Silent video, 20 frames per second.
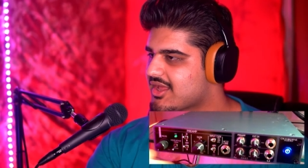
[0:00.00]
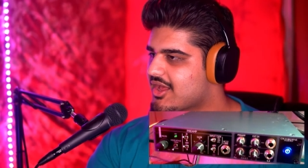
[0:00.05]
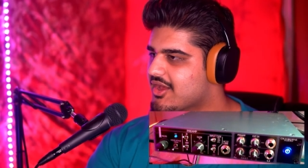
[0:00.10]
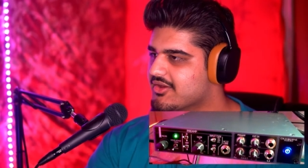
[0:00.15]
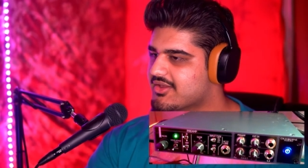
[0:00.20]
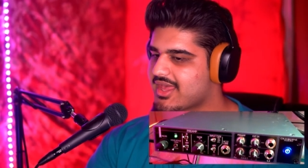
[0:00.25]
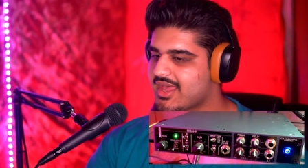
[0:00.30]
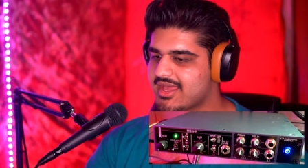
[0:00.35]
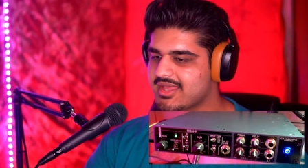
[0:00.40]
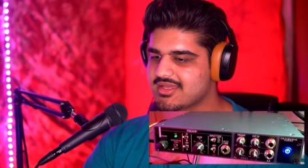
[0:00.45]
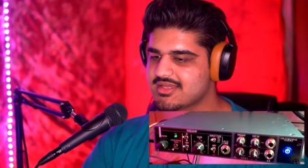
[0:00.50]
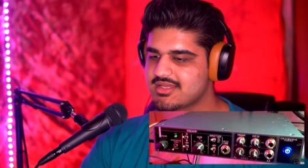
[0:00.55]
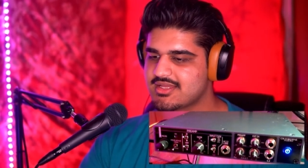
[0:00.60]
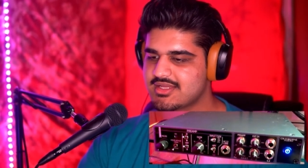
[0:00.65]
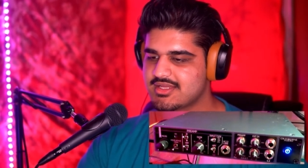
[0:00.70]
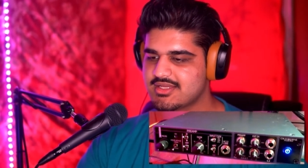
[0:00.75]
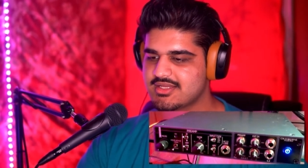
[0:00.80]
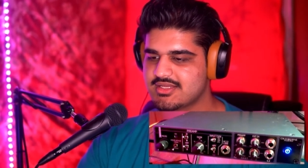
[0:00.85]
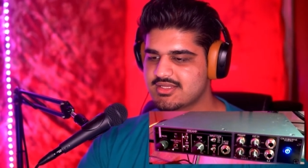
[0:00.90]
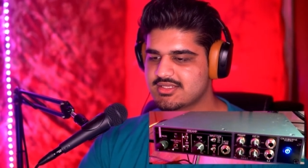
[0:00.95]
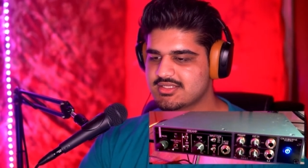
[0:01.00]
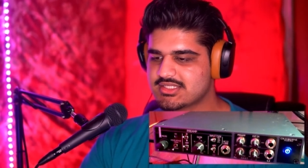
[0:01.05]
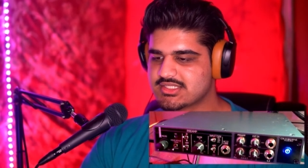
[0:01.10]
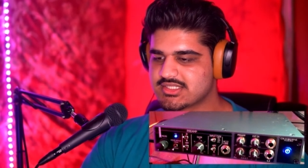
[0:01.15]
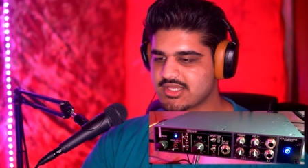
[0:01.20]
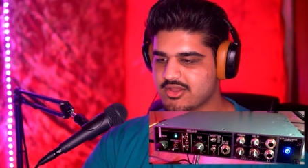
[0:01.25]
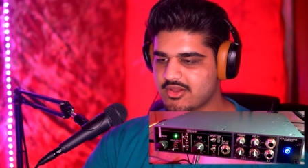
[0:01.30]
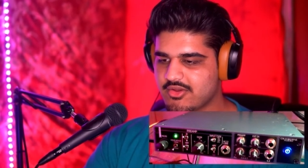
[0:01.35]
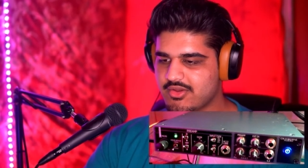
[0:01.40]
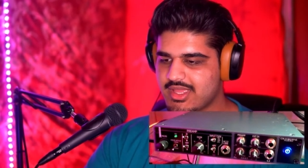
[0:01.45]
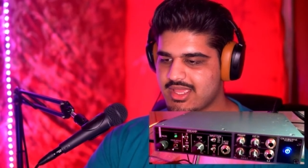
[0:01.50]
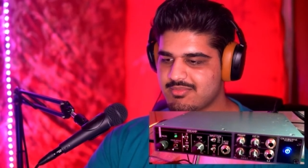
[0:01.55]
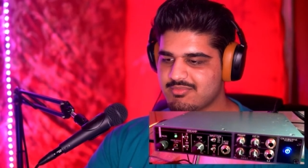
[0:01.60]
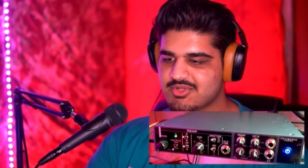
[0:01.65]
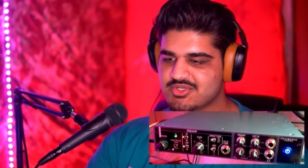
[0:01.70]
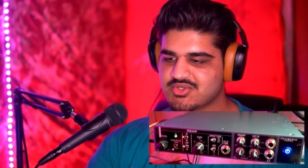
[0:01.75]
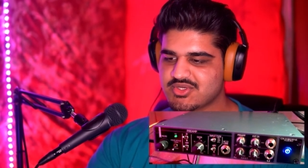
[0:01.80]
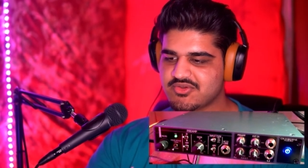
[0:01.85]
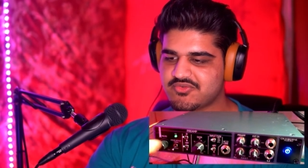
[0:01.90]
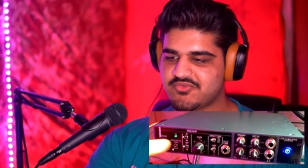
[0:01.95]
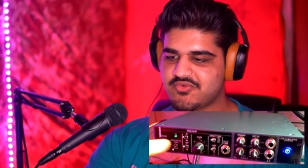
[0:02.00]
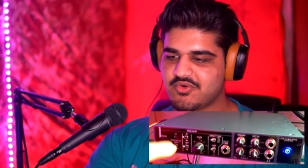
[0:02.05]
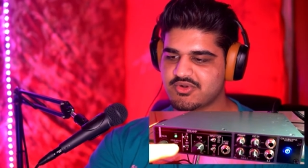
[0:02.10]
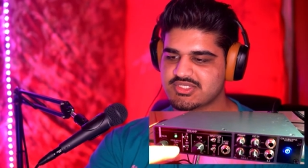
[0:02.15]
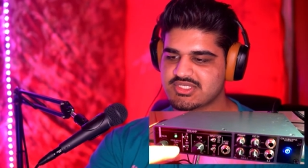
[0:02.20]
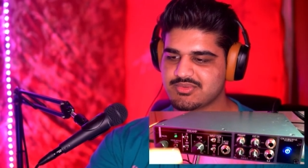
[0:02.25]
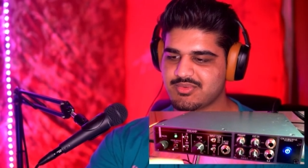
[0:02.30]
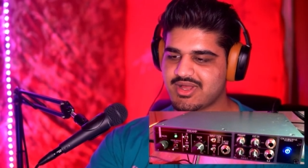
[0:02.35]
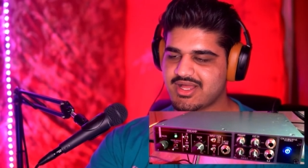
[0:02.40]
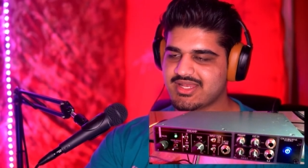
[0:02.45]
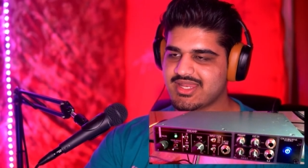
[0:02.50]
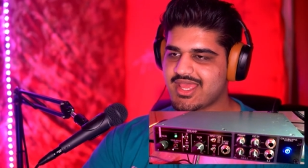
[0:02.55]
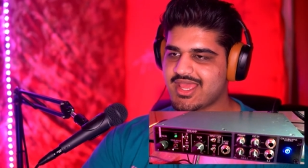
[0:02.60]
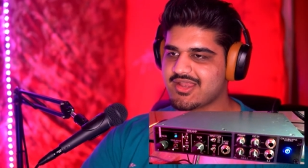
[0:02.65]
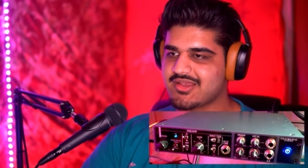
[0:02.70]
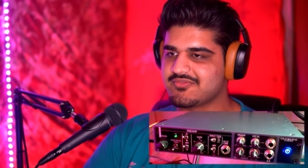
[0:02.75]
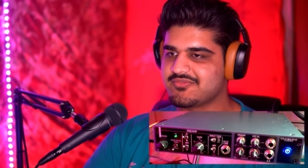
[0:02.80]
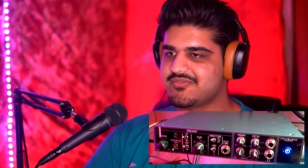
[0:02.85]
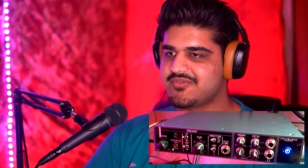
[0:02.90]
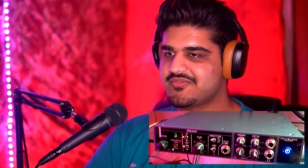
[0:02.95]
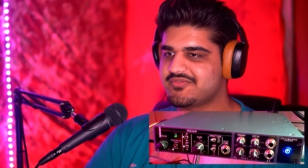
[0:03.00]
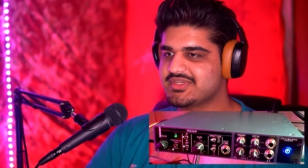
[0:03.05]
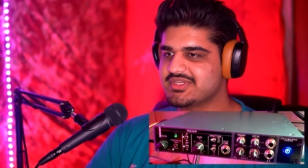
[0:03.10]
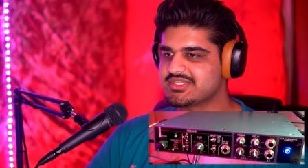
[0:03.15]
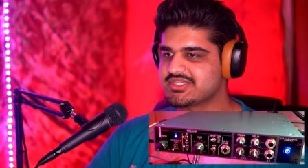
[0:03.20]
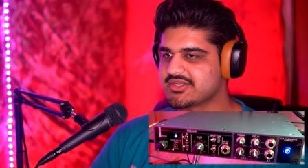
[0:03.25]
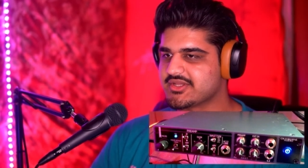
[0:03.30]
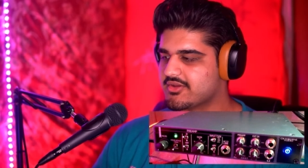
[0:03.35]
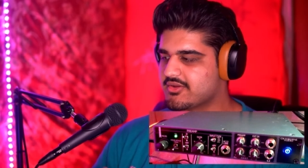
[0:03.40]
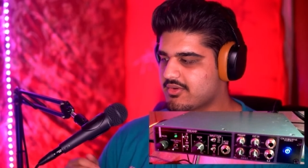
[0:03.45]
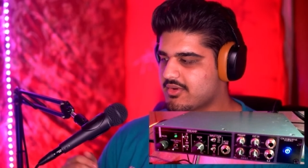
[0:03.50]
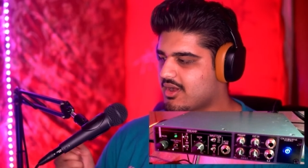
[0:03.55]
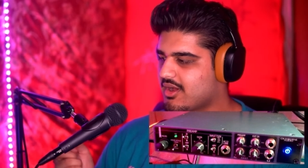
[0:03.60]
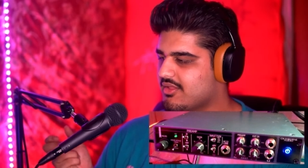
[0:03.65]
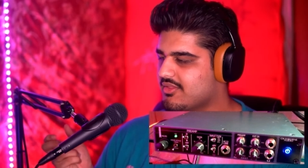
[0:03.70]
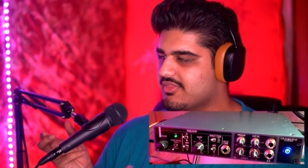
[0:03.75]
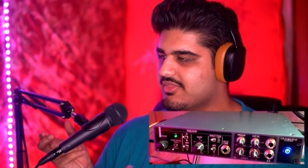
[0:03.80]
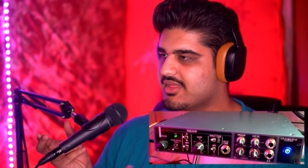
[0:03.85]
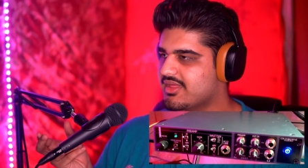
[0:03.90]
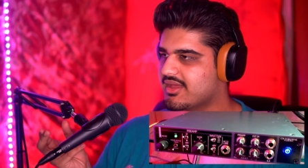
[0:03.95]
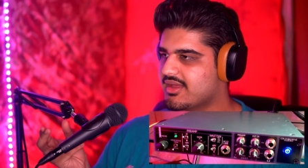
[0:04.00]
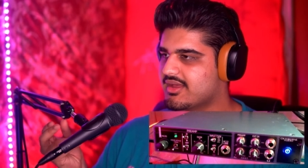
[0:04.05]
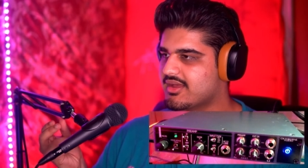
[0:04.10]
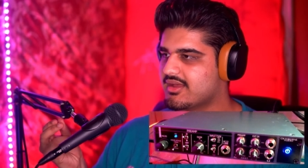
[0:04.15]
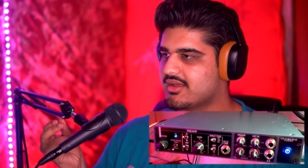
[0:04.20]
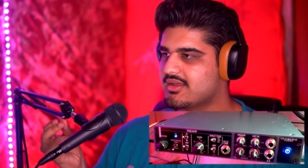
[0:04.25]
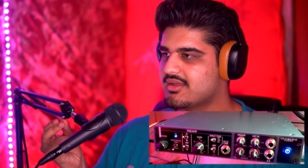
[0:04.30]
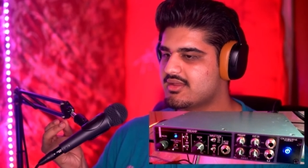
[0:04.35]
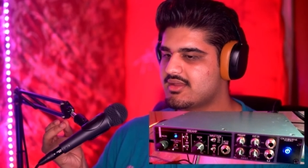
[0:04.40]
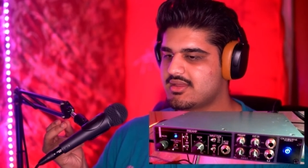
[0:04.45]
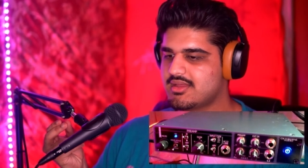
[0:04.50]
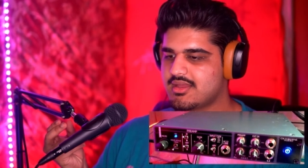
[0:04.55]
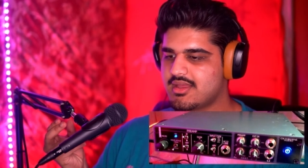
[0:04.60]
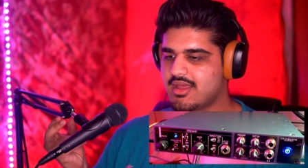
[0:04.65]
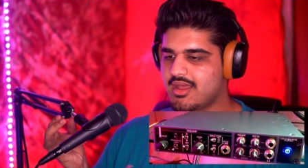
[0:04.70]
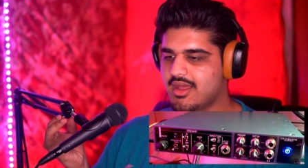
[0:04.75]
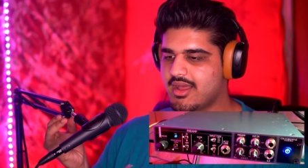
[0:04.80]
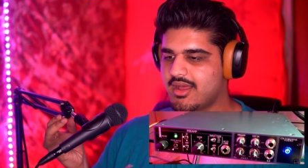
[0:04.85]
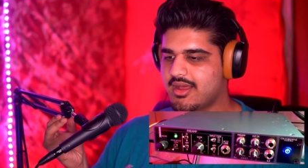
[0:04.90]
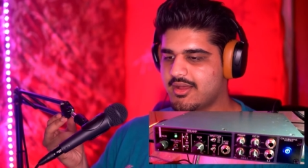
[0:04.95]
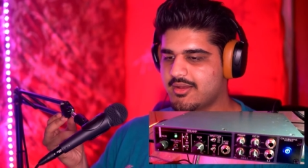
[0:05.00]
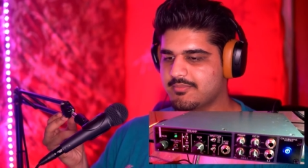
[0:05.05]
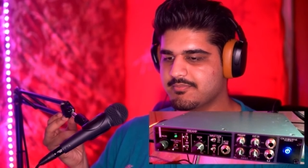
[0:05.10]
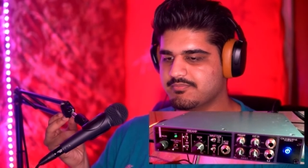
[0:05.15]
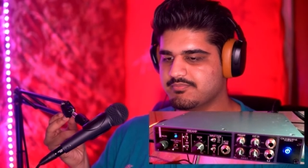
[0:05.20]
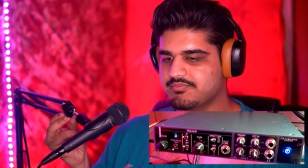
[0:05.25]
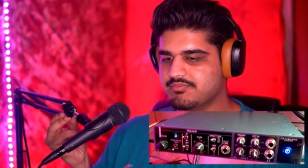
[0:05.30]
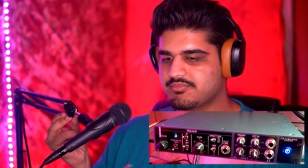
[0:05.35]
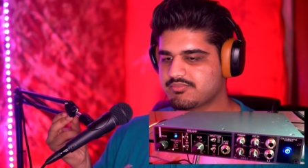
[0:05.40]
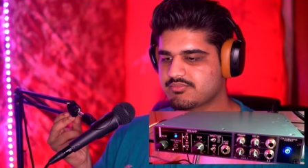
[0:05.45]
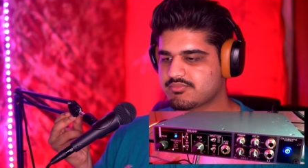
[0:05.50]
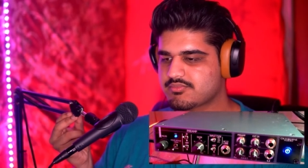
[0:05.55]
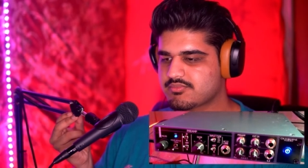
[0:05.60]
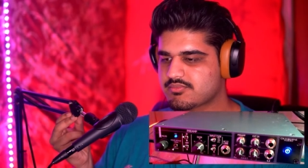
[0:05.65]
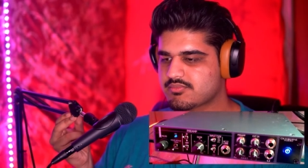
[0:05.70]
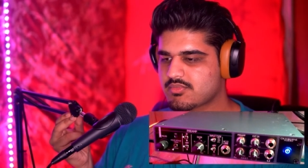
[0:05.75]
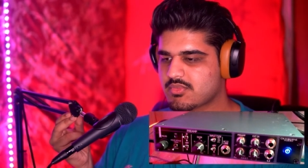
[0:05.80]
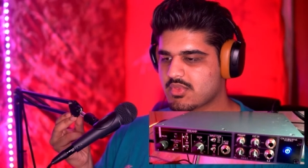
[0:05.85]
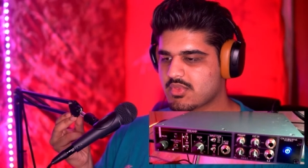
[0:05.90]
Okay. So in between 41 and 52 on the Cranborne